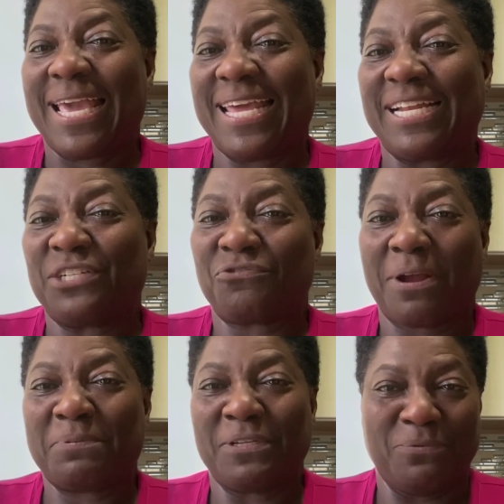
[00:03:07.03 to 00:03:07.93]
and I'll
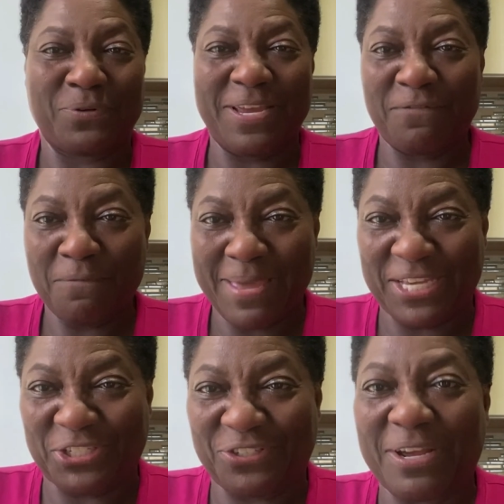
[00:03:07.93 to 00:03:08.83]
drop some more
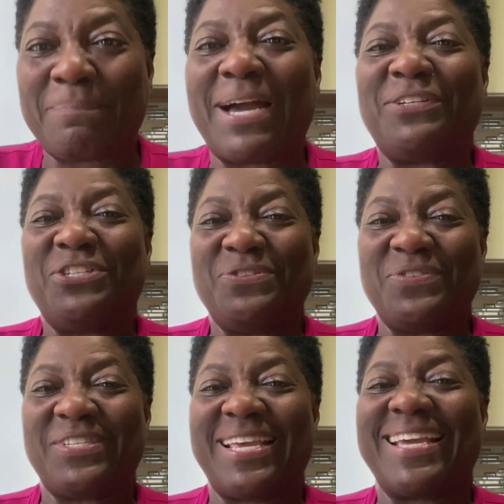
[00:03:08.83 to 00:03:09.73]
information about
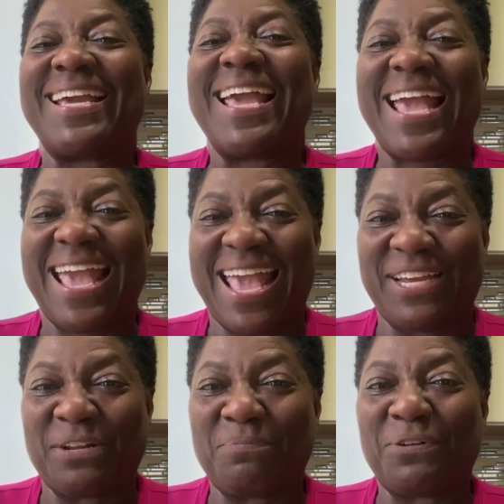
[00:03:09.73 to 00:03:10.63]
using
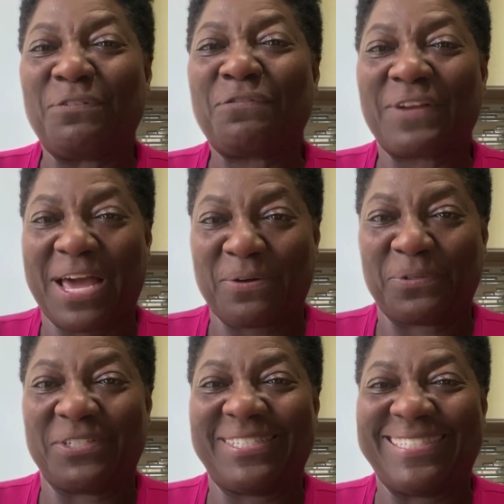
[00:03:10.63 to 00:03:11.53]
edible
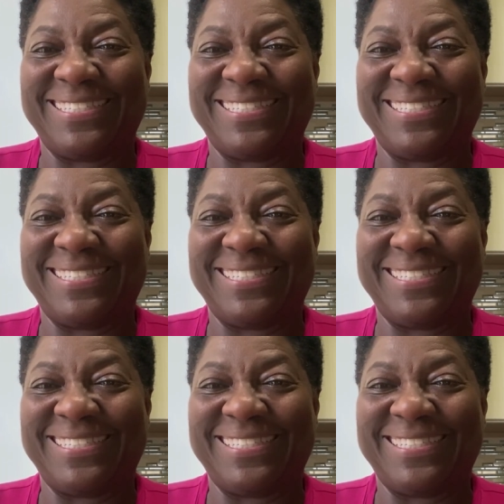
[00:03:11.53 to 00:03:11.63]
flowers.